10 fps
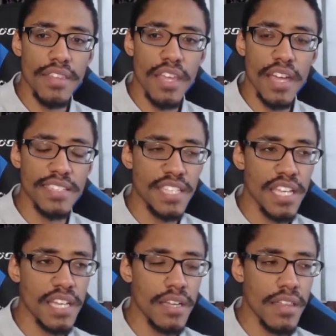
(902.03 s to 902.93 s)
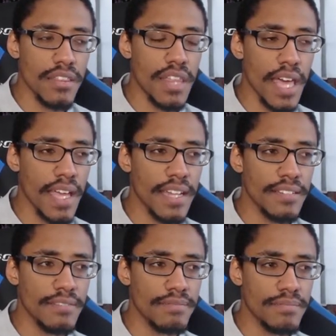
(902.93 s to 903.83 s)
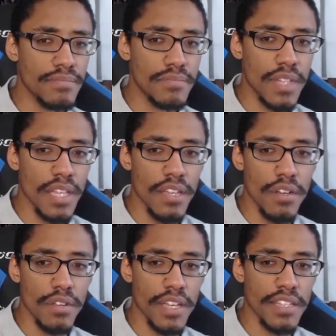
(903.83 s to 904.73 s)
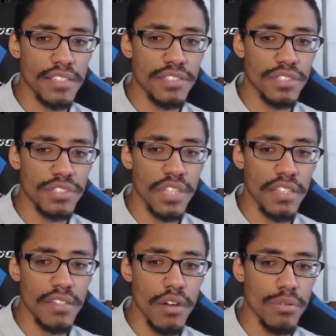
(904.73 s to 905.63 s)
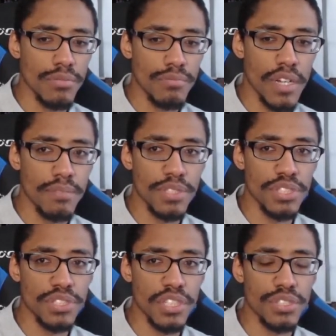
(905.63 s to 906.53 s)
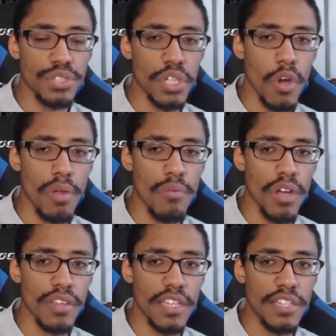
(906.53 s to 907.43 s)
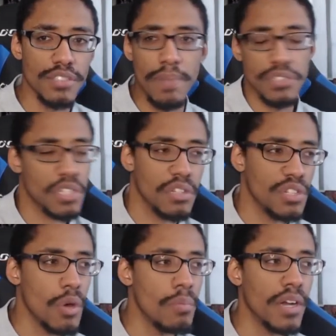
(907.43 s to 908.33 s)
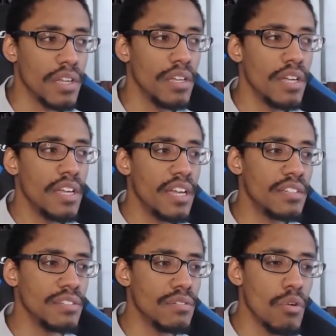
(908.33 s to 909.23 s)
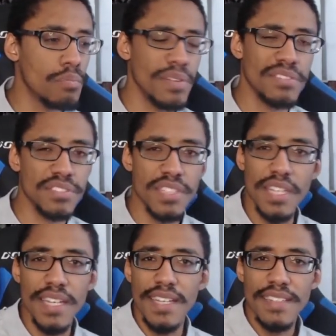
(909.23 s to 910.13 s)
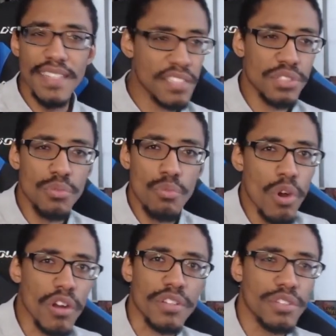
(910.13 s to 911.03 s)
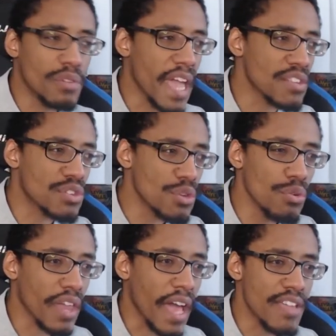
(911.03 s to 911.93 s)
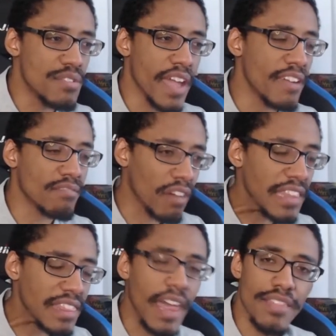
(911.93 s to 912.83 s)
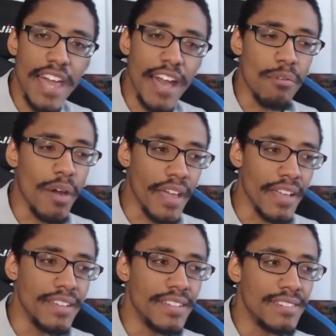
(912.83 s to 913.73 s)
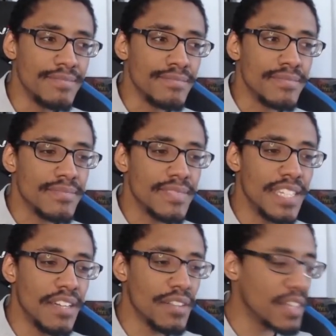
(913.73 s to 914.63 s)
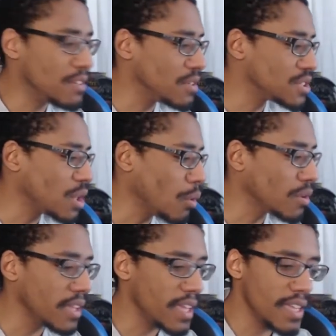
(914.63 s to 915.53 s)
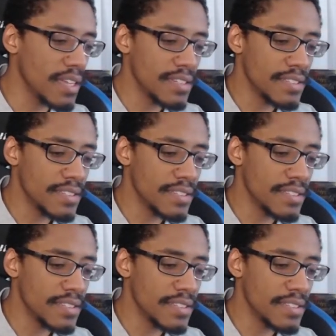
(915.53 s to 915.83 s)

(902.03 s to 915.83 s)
the idea that, you know, like it's just like, oh, well, but she's gonna treat Obi-Wan like he's basically nobody in A New Hope. It's just, that doesn't work. You can't do that. You can't write that way. You know, like you can totally...